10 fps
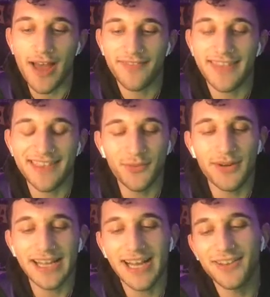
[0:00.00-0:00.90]
This
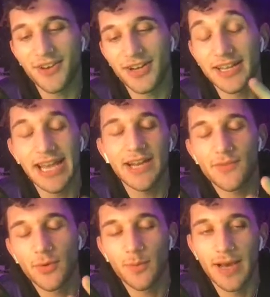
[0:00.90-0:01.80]
one I kind of turned a negative
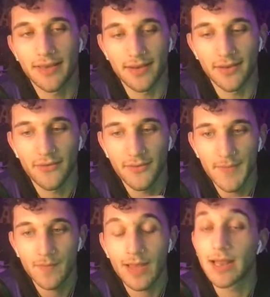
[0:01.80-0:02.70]
into a positive.
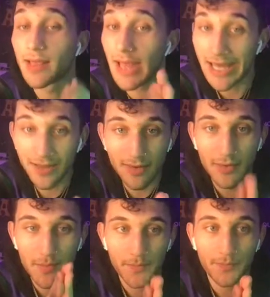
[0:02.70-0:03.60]

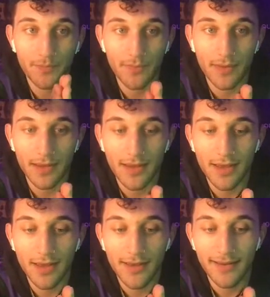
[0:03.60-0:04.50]
Liked
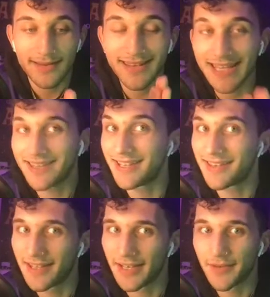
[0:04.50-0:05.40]

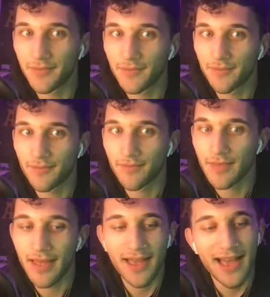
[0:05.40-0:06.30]
TCC.
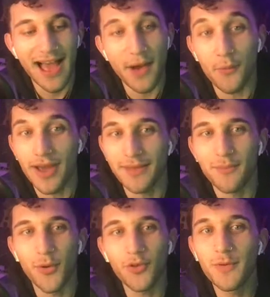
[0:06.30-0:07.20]

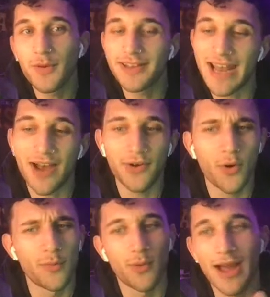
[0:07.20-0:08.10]
When Bozeman went down,
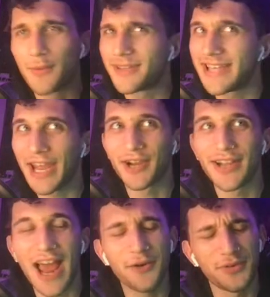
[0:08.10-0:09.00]
oh boy, I was
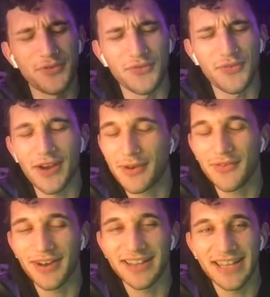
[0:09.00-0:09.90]
scared. I was very,
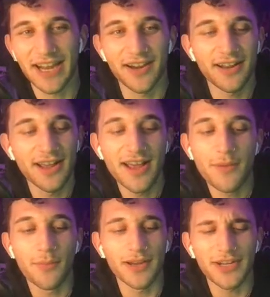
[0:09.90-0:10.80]
very scared.
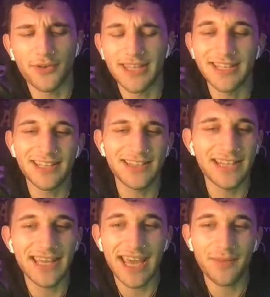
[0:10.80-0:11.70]
But
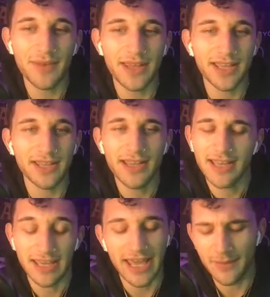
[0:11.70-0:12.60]
TCC came in.
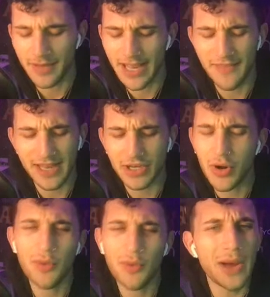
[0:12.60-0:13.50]
He came in, and
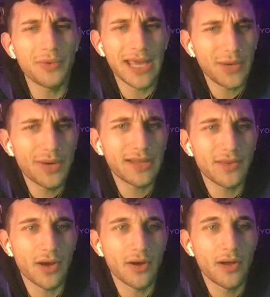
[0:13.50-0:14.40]
then I was liking what I
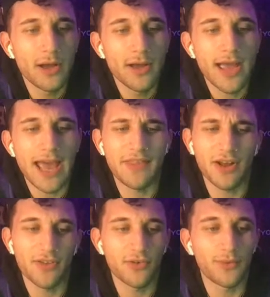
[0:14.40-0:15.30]
saw, and then
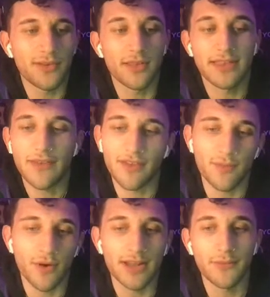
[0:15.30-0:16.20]
also we saw
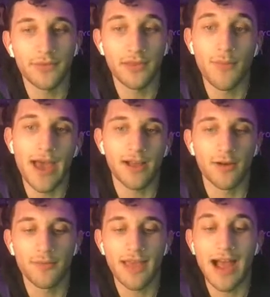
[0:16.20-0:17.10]
Latavius Murray and the
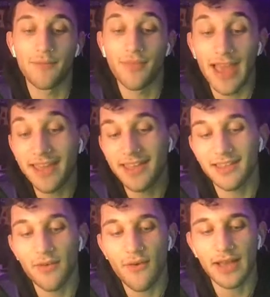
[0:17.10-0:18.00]
backups. I'm
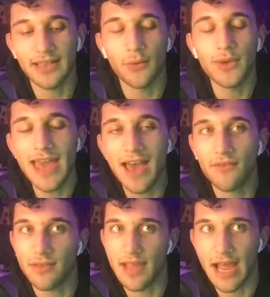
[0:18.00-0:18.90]
liking the fact that we
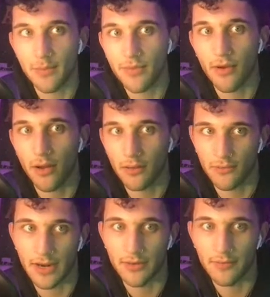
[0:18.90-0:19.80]
have depth all
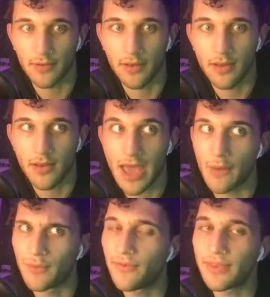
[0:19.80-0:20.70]
around,
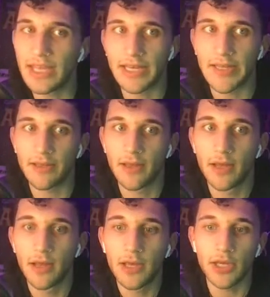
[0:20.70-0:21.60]
and we've seen it.
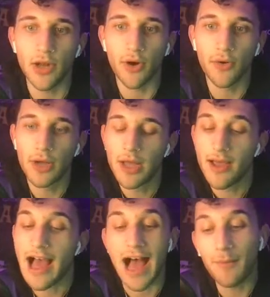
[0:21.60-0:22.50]
I'm
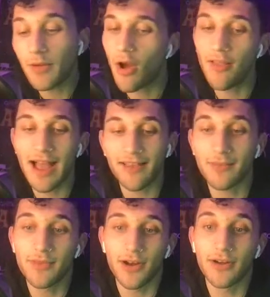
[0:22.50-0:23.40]
gonna call out
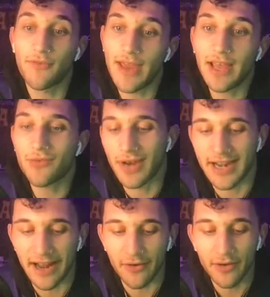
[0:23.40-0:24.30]
some certain fans
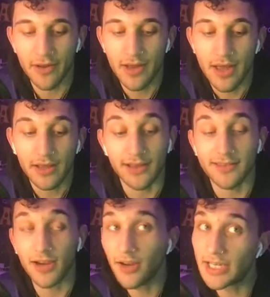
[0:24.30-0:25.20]
right now,
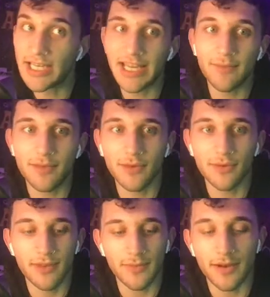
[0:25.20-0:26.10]
because certain teams
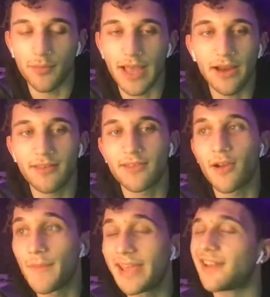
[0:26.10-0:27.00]
lose some of their players and
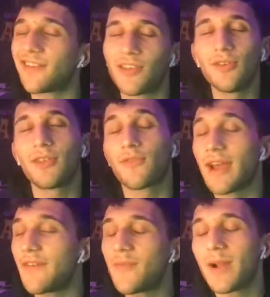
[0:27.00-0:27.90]
start making excuses
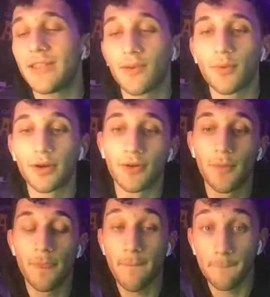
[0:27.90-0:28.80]
for everybody in the world.
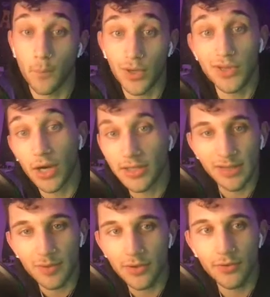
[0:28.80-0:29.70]
What does our
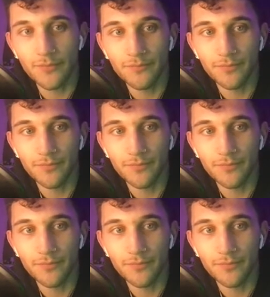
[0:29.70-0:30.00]
team do?